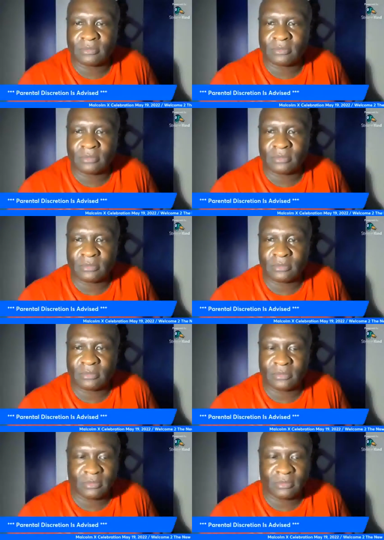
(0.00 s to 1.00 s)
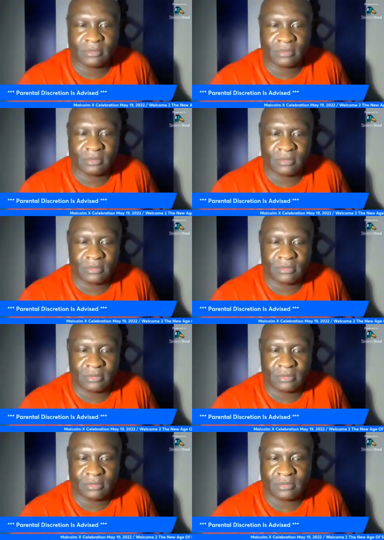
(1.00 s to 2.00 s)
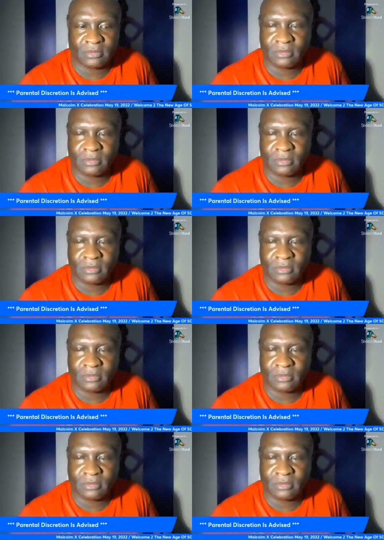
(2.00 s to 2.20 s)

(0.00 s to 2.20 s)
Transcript: Nothing is said.